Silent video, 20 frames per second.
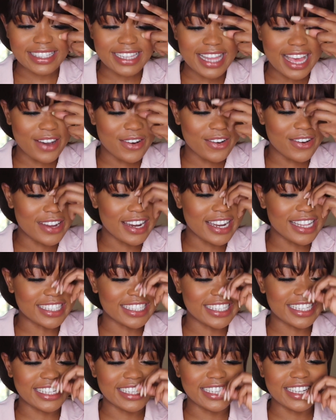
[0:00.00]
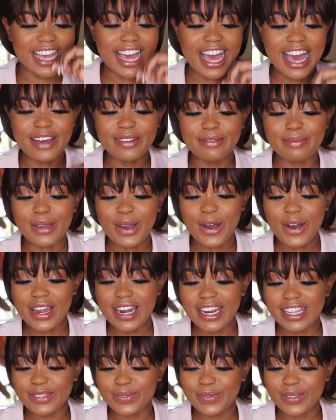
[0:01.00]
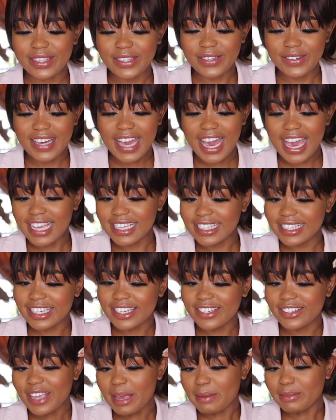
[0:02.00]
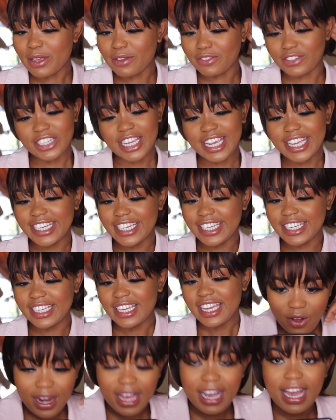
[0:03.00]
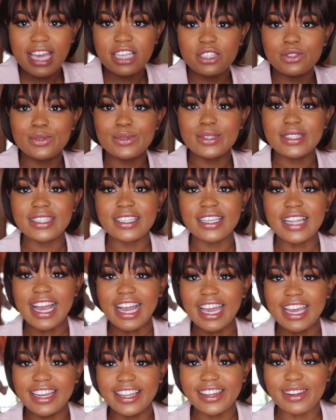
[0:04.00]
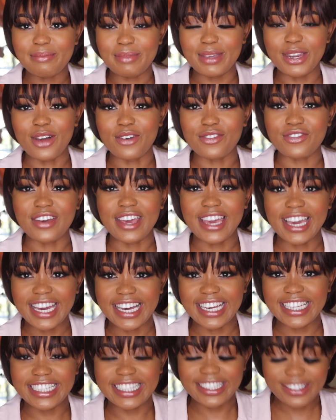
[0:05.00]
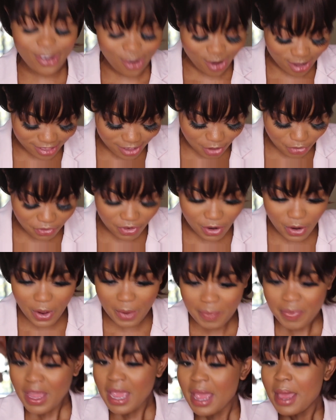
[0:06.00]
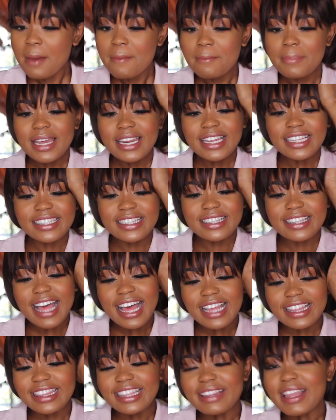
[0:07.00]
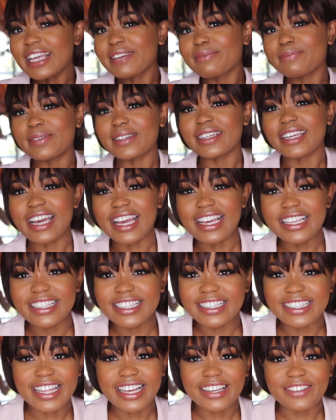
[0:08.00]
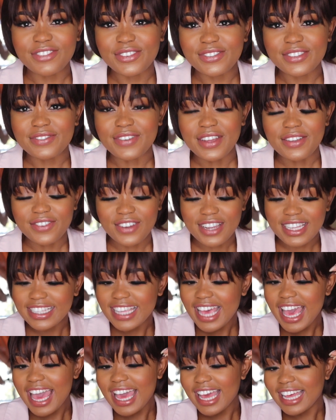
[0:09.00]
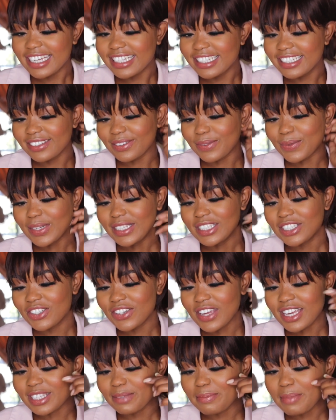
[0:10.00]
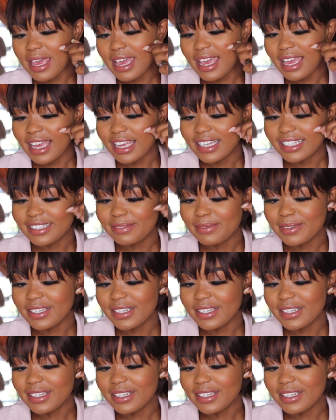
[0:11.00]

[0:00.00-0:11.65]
Like honestly, I'll be honest with you guys, in terms of shading, like I do see like a little bit of hairs on the floor, but it's not like, but guys, it's like 55 rands, and what did you expect?